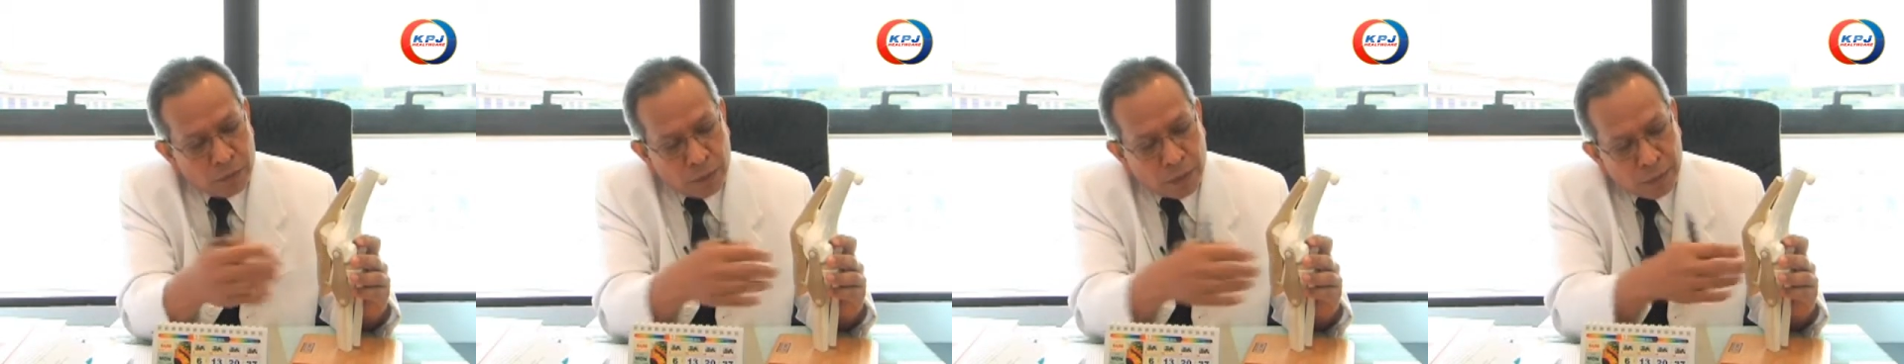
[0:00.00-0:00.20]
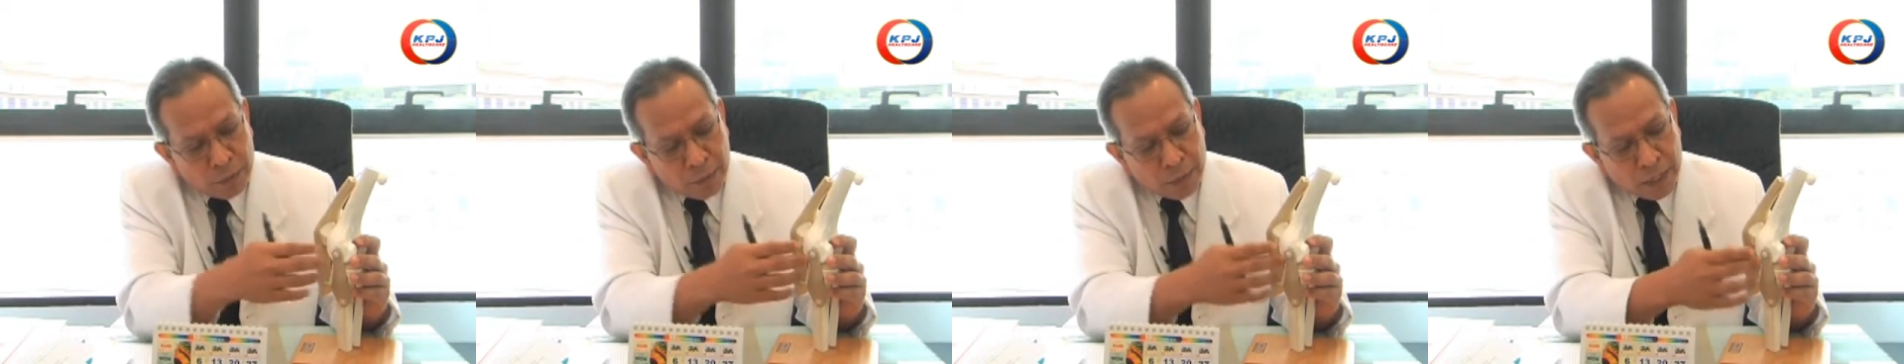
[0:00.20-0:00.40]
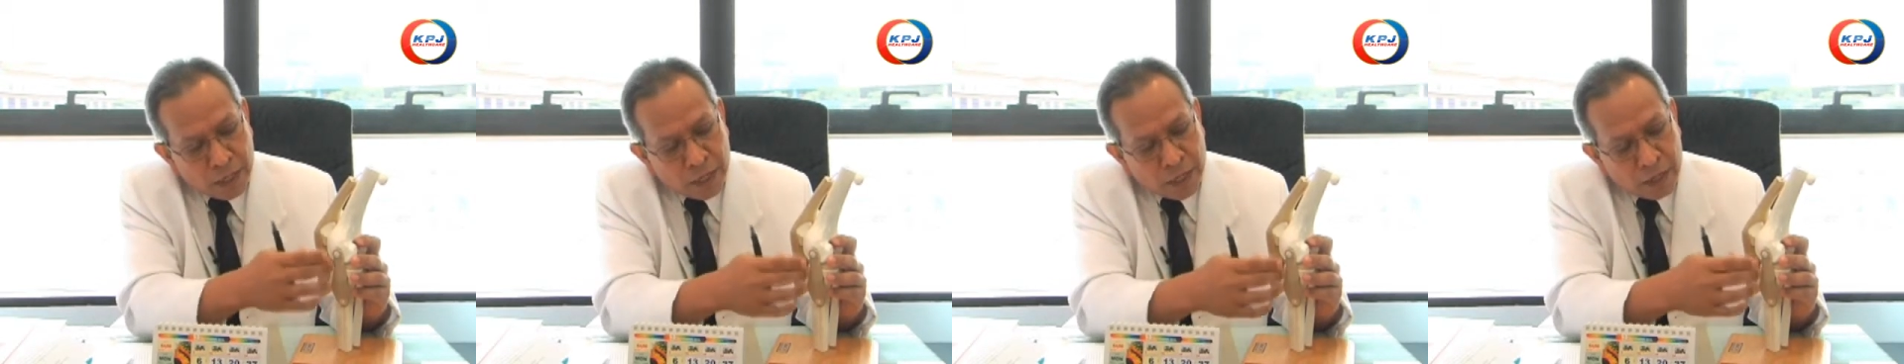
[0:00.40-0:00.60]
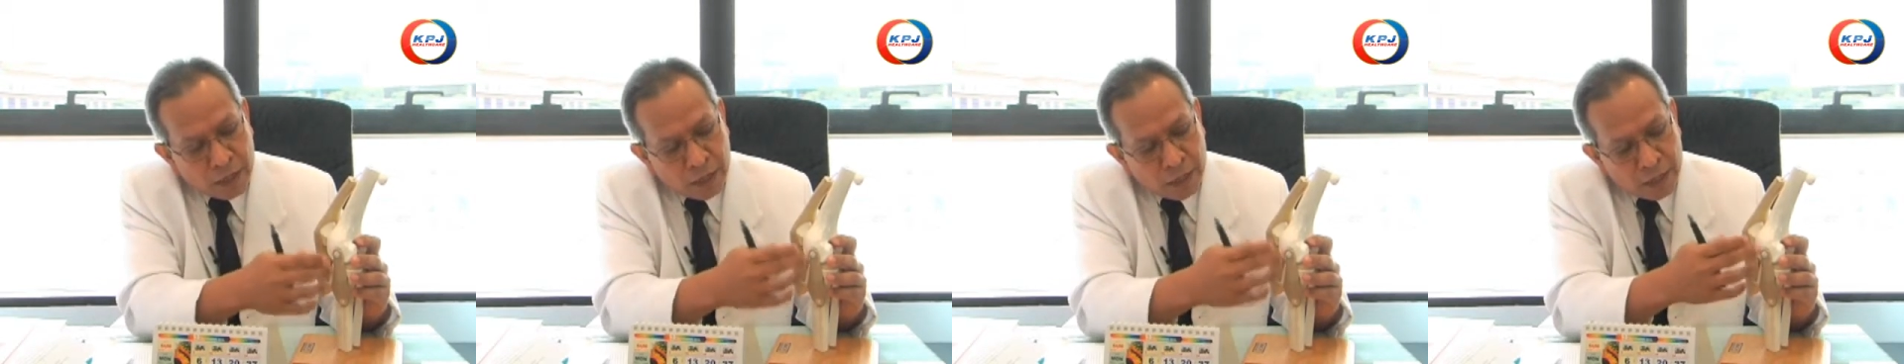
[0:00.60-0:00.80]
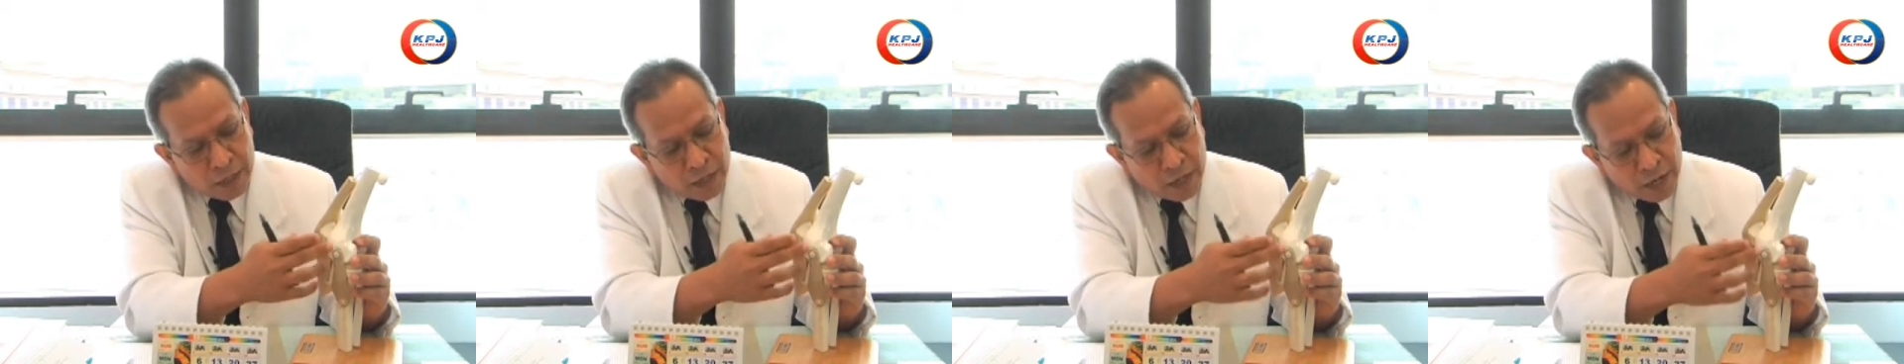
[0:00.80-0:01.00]
by making
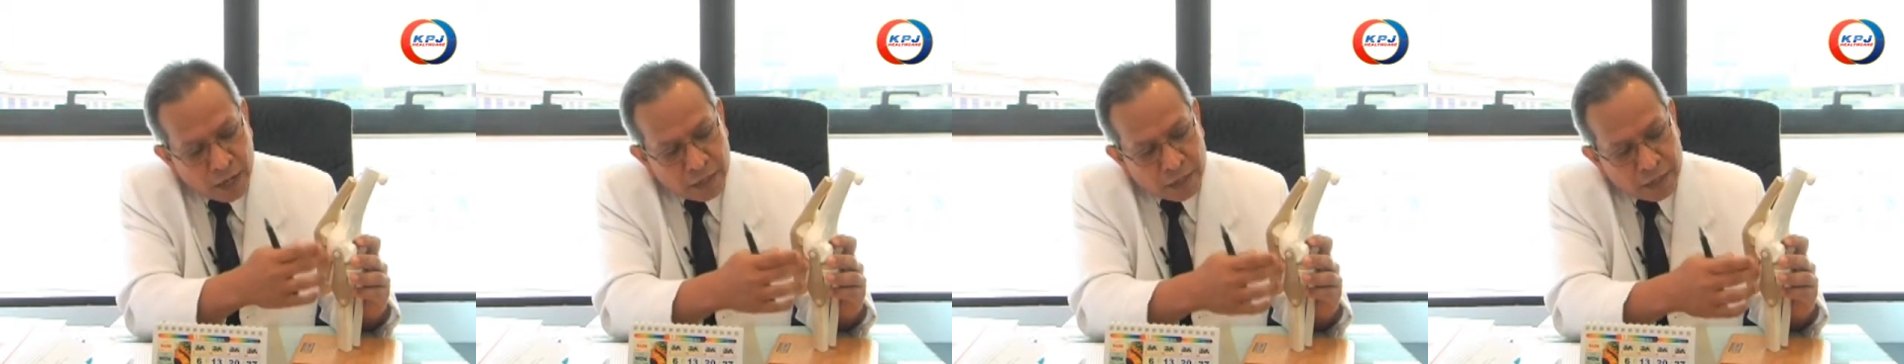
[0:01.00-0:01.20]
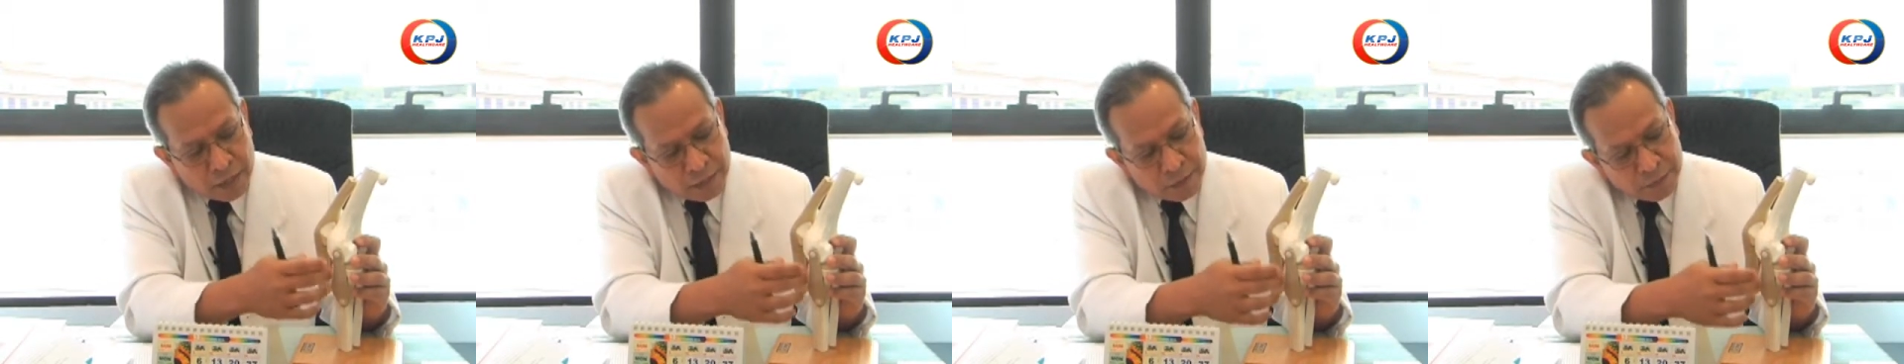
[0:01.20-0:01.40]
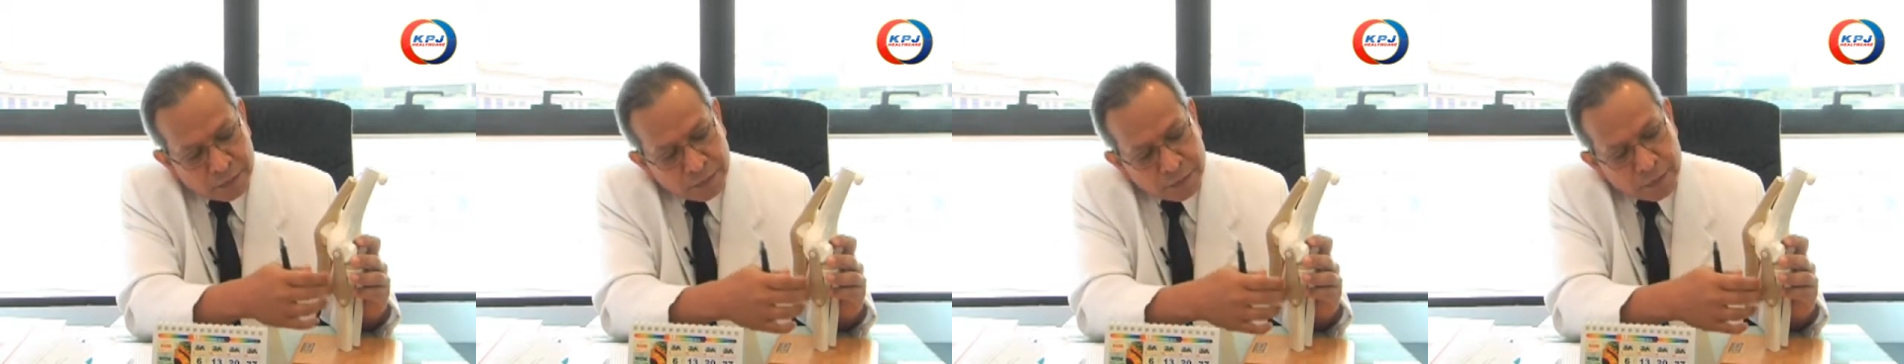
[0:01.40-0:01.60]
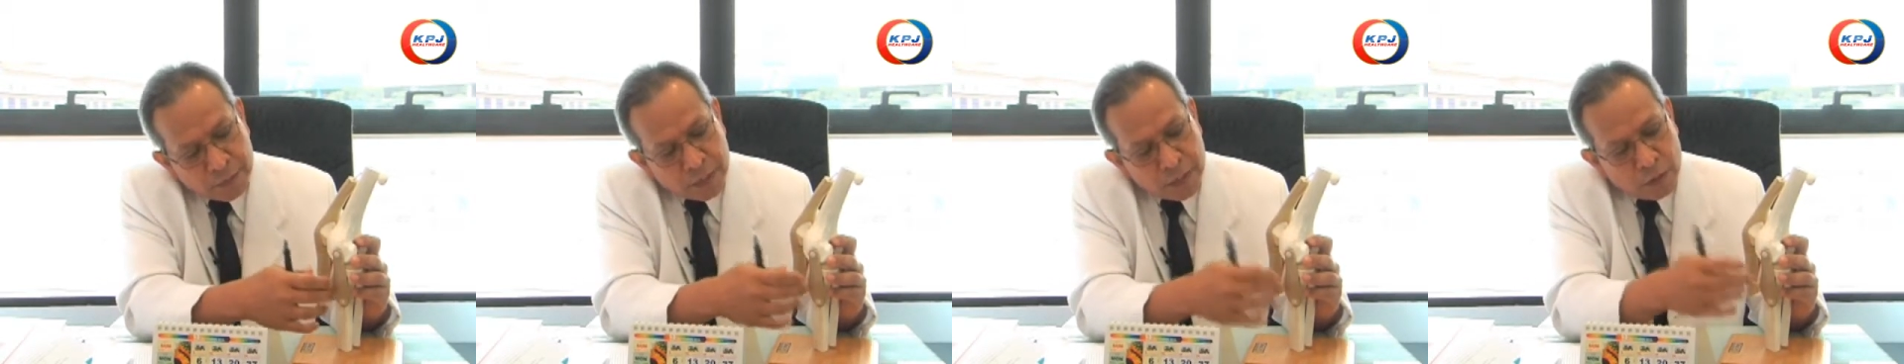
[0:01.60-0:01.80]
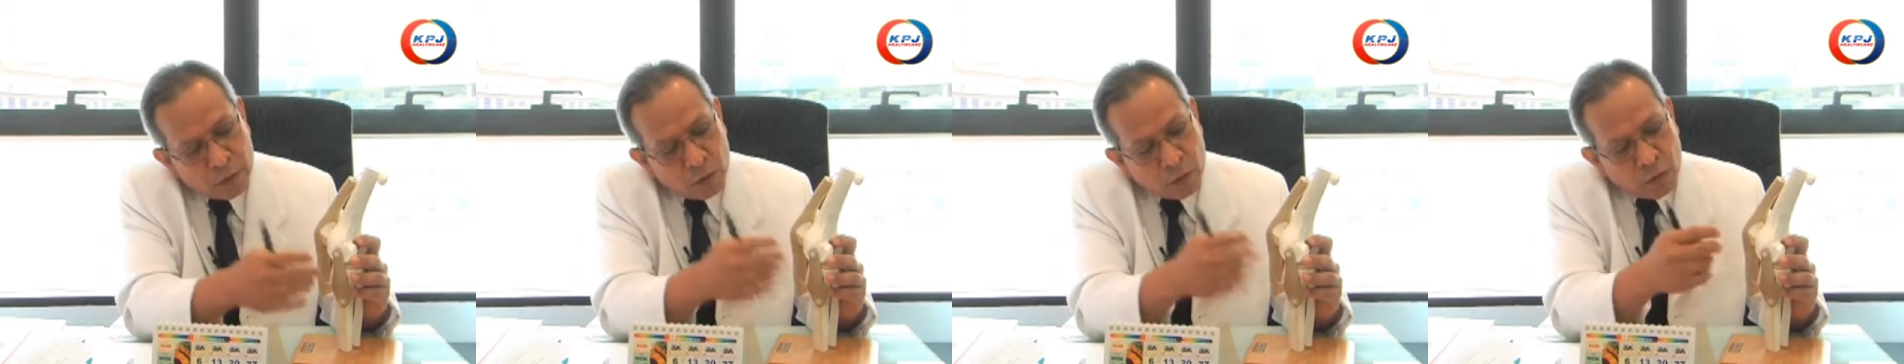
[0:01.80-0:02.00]
a cut
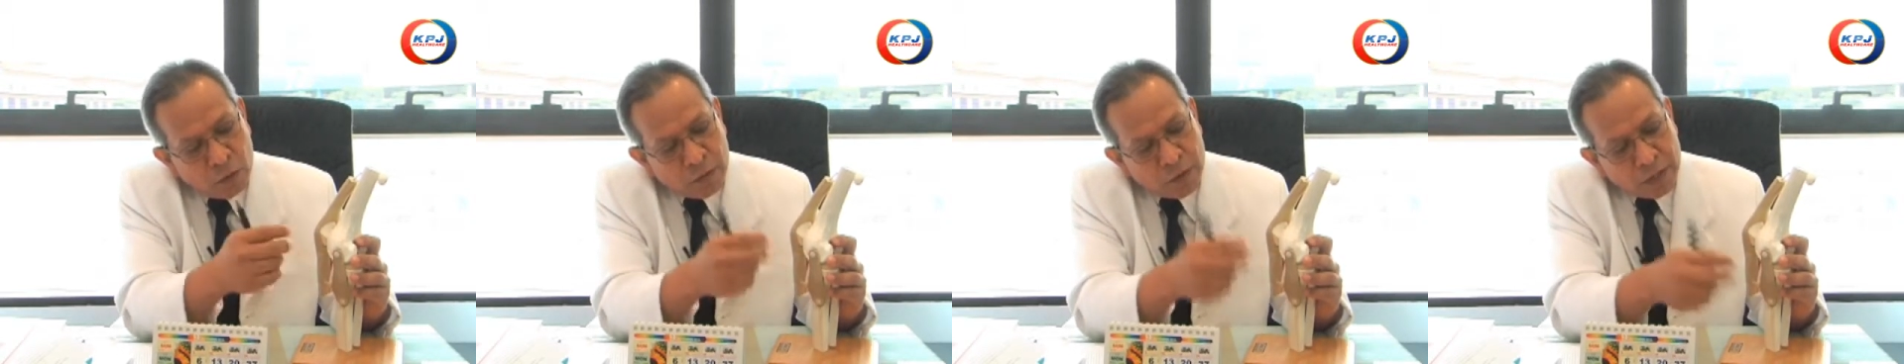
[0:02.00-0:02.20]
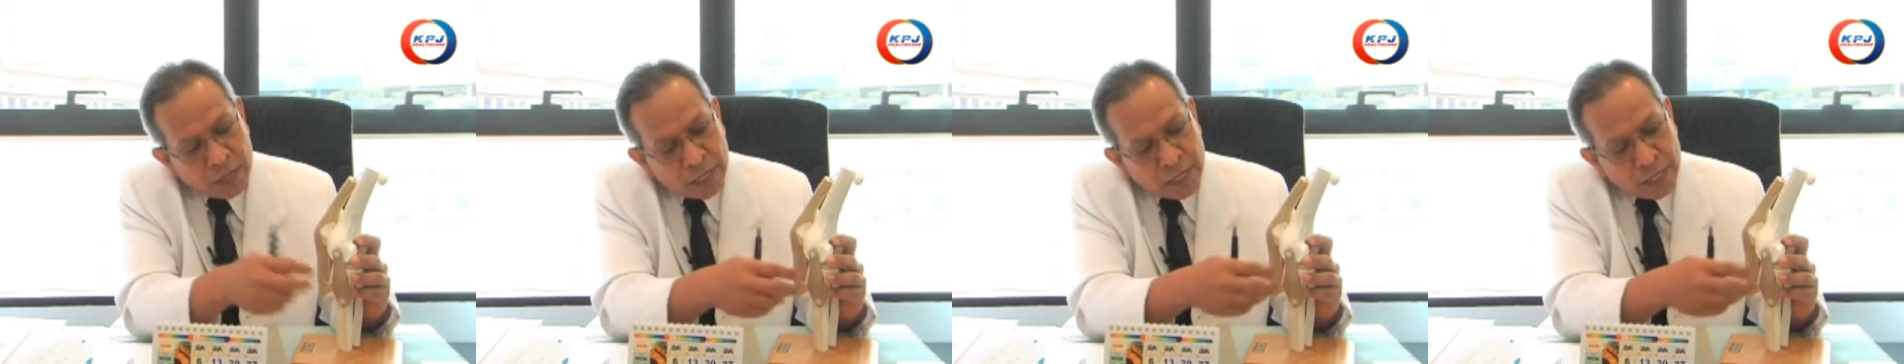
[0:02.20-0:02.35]
over